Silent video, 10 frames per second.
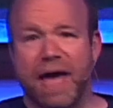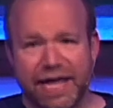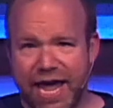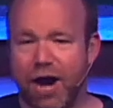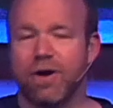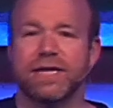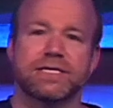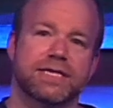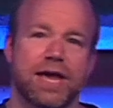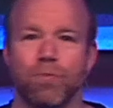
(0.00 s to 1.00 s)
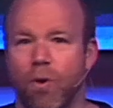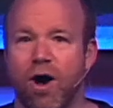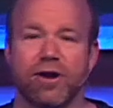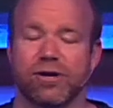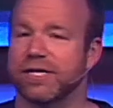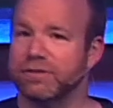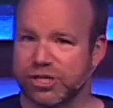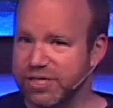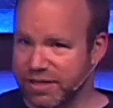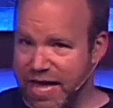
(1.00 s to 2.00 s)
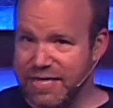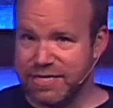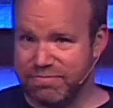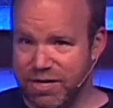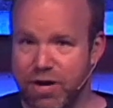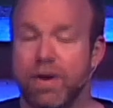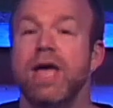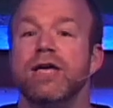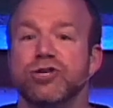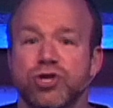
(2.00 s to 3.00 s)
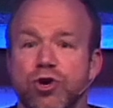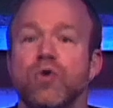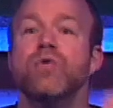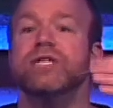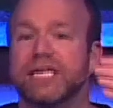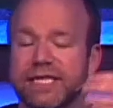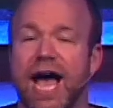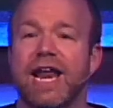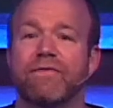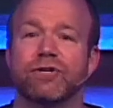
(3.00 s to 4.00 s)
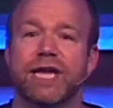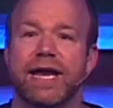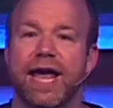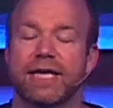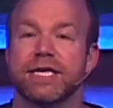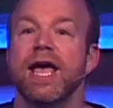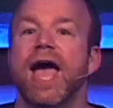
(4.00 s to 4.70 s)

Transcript: carrots and water and just let us, you know, you decide after 10 days.